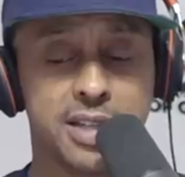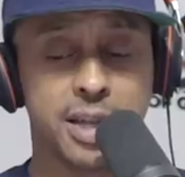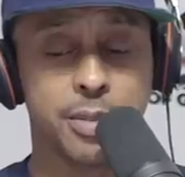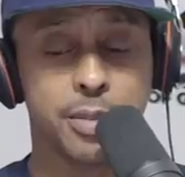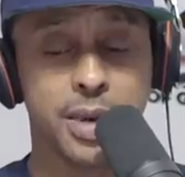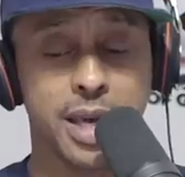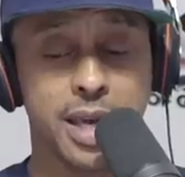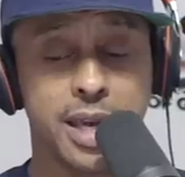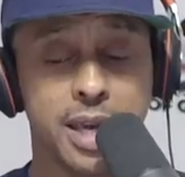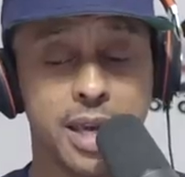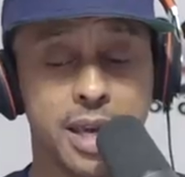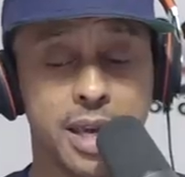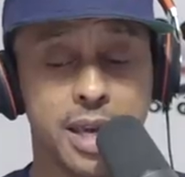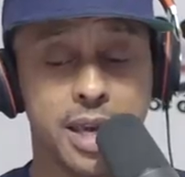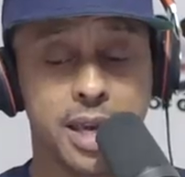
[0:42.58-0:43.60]
sent me
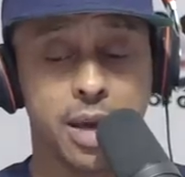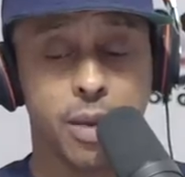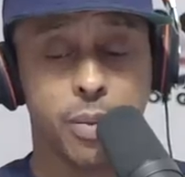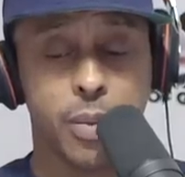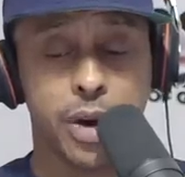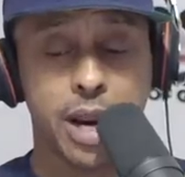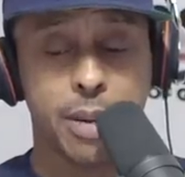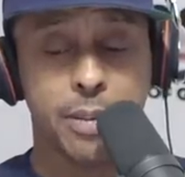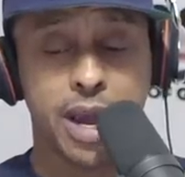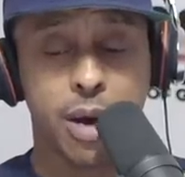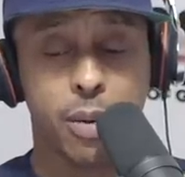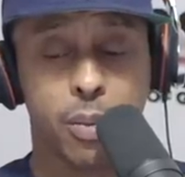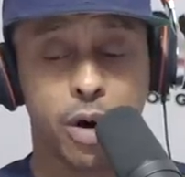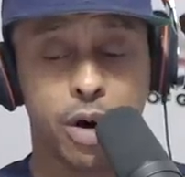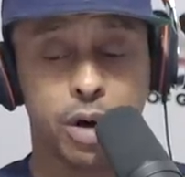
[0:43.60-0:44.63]
when I'm
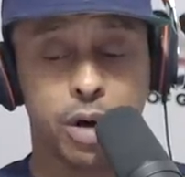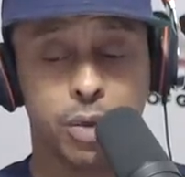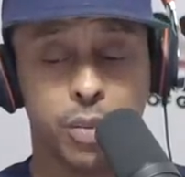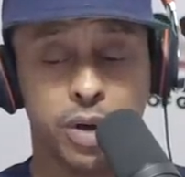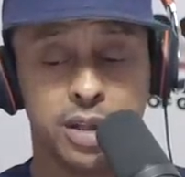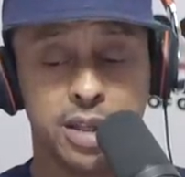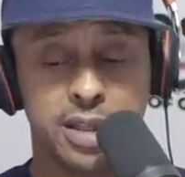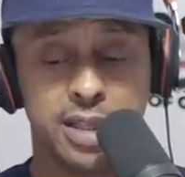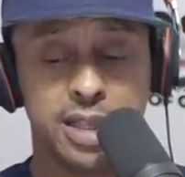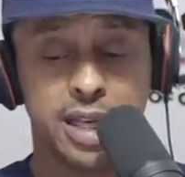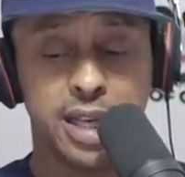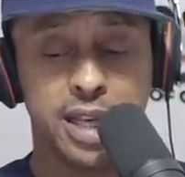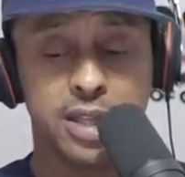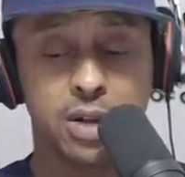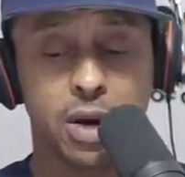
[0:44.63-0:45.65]
at work with the
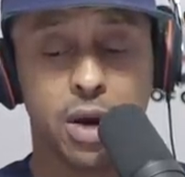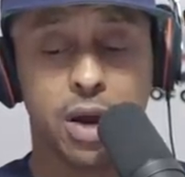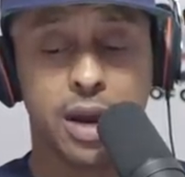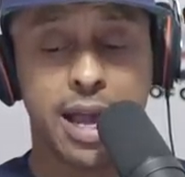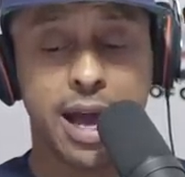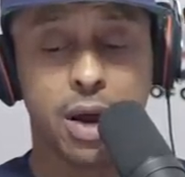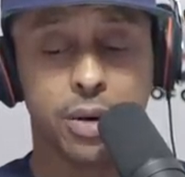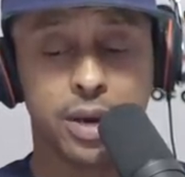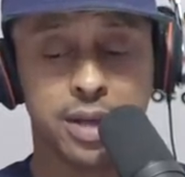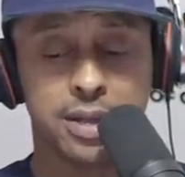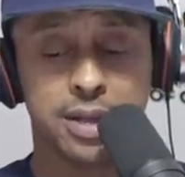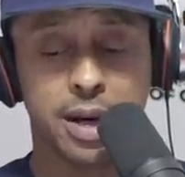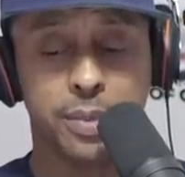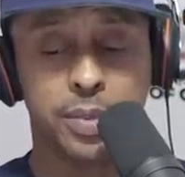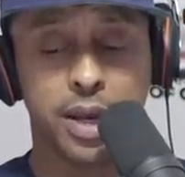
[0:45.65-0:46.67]
titties all out
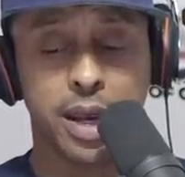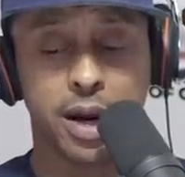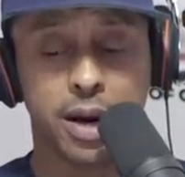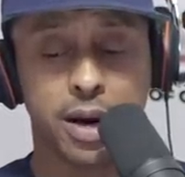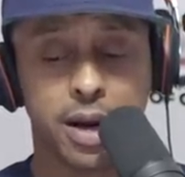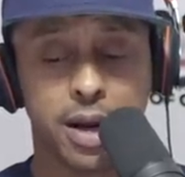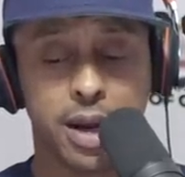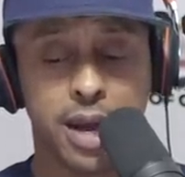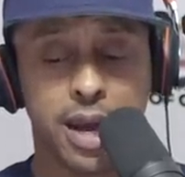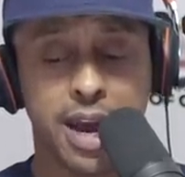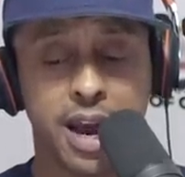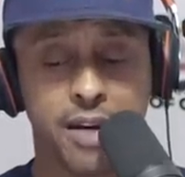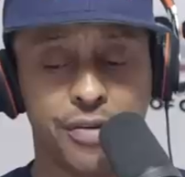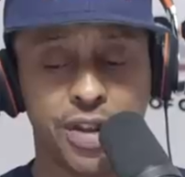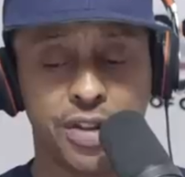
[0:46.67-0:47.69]
is up there.
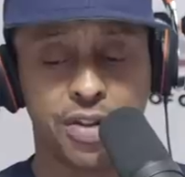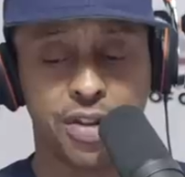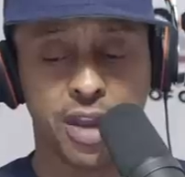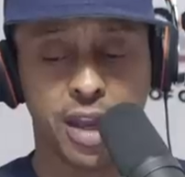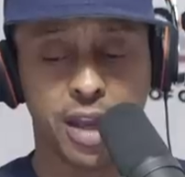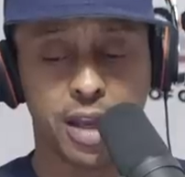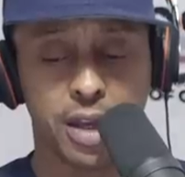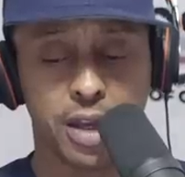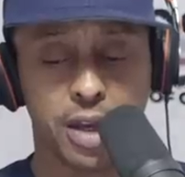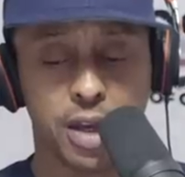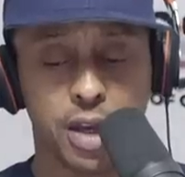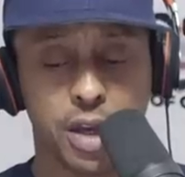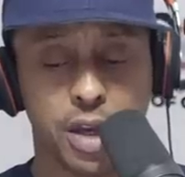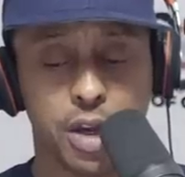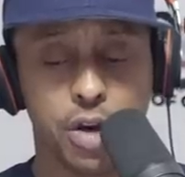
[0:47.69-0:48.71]
Everything.
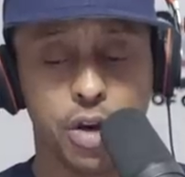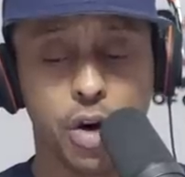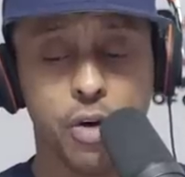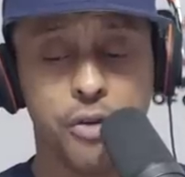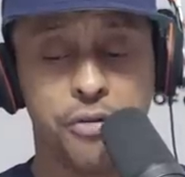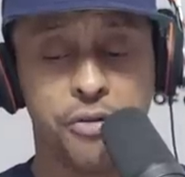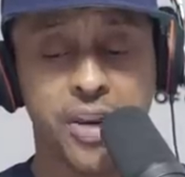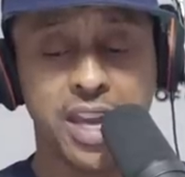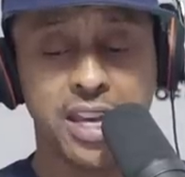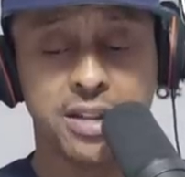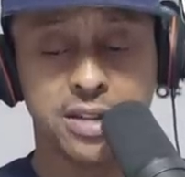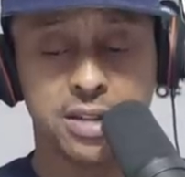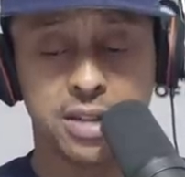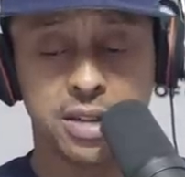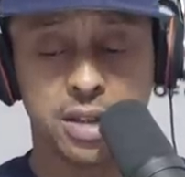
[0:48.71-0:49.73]
OnlyFans. No
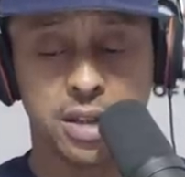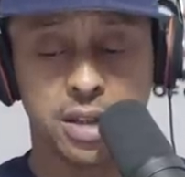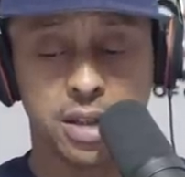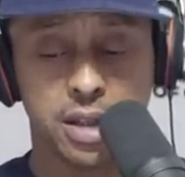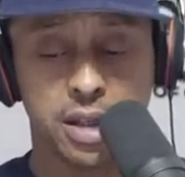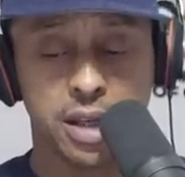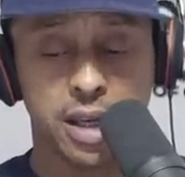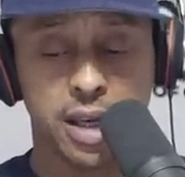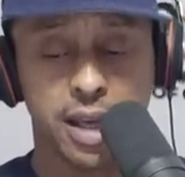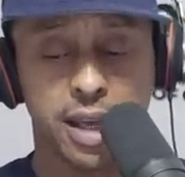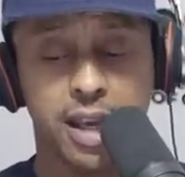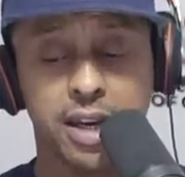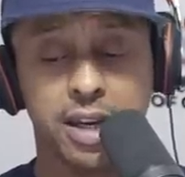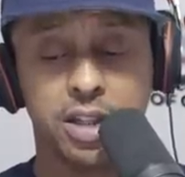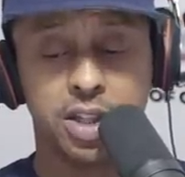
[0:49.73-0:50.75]
face
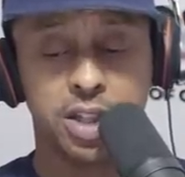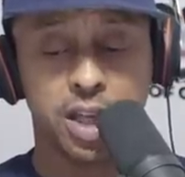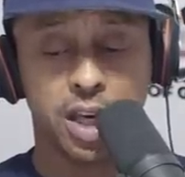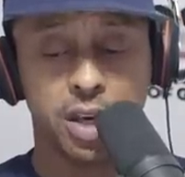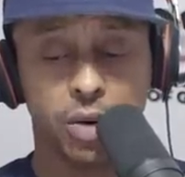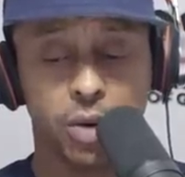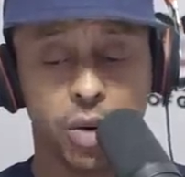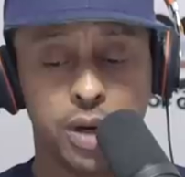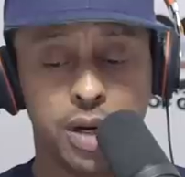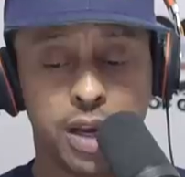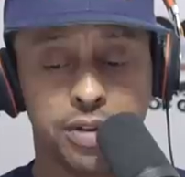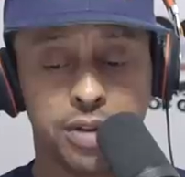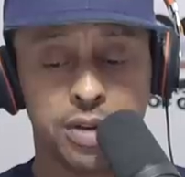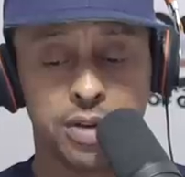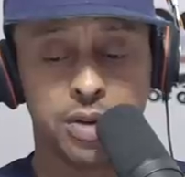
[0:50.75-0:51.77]
in the shit or
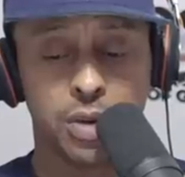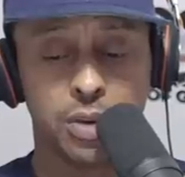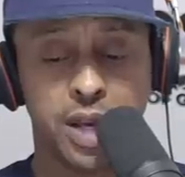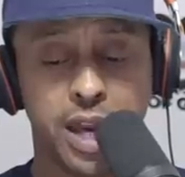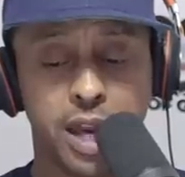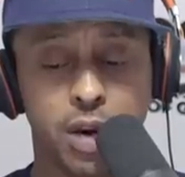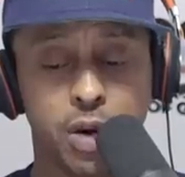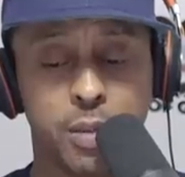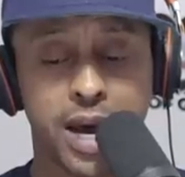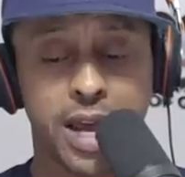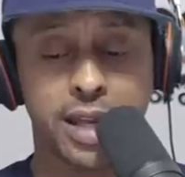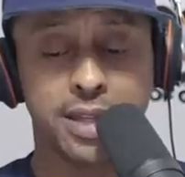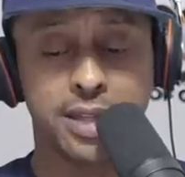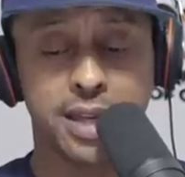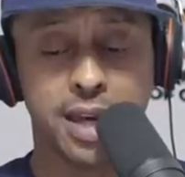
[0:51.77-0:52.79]
nothing, so can't
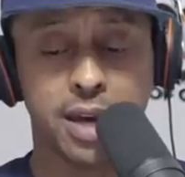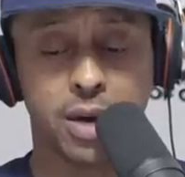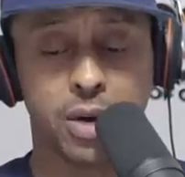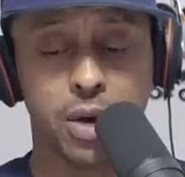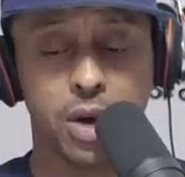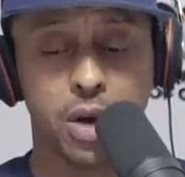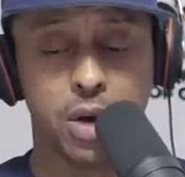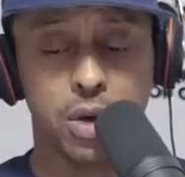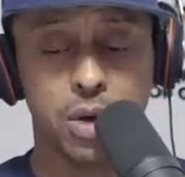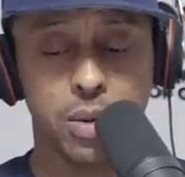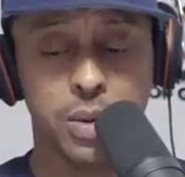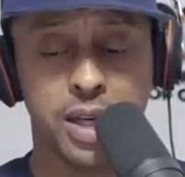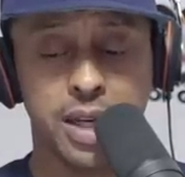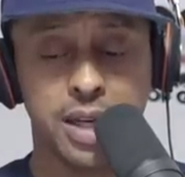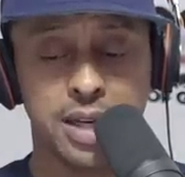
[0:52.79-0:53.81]
nobody tell
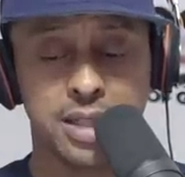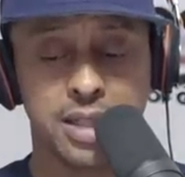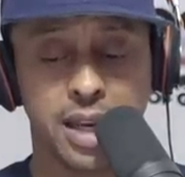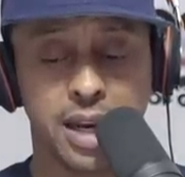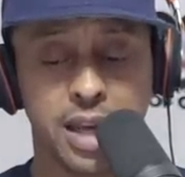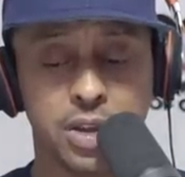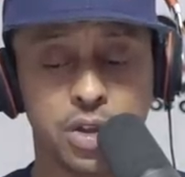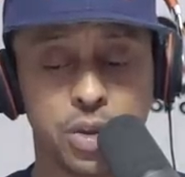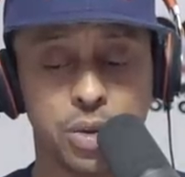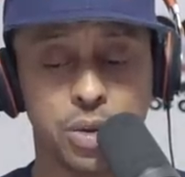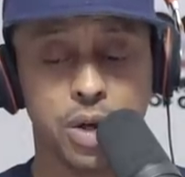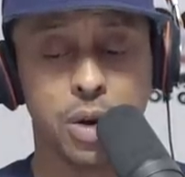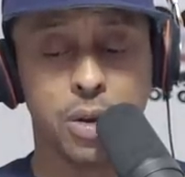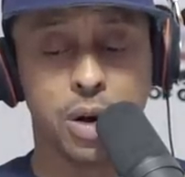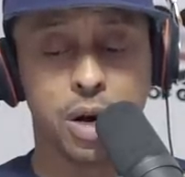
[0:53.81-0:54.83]
who it is unless you
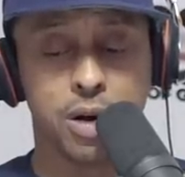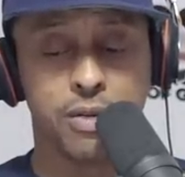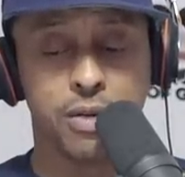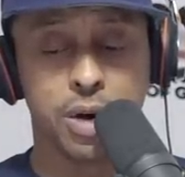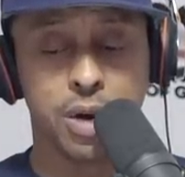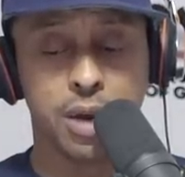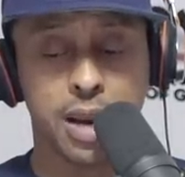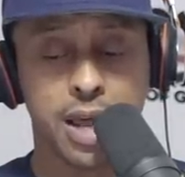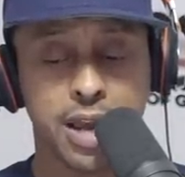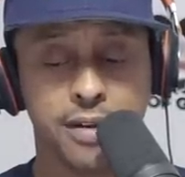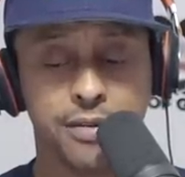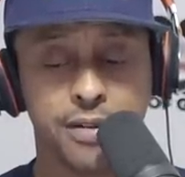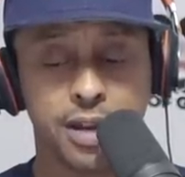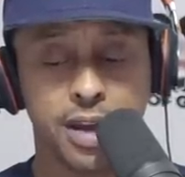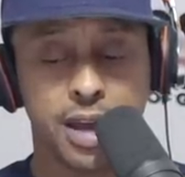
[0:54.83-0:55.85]
know her in real
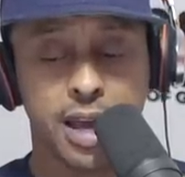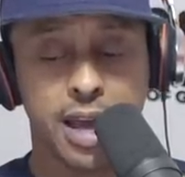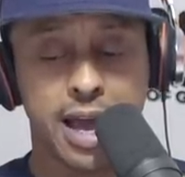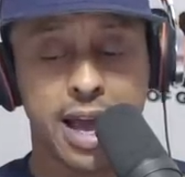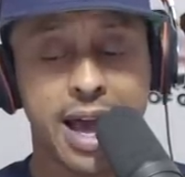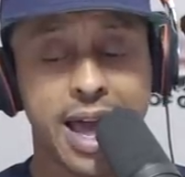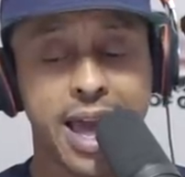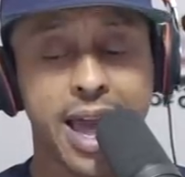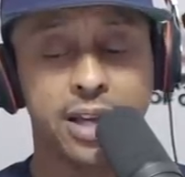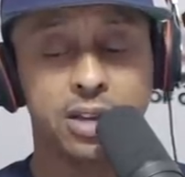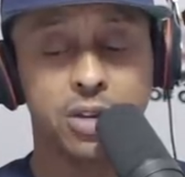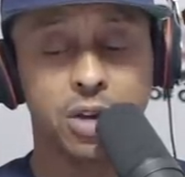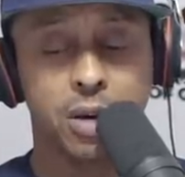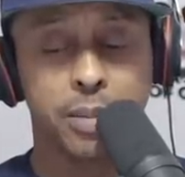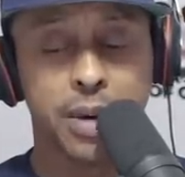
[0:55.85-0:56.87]
life. I
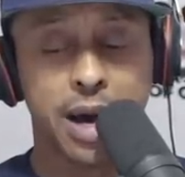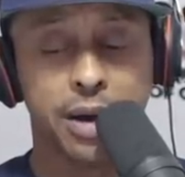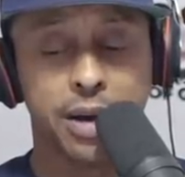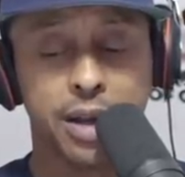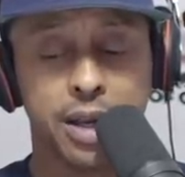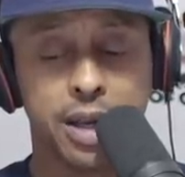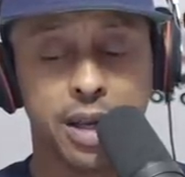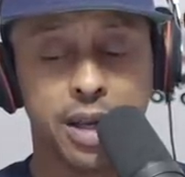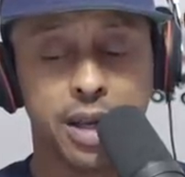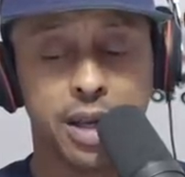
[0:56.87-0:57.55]
asked her about it,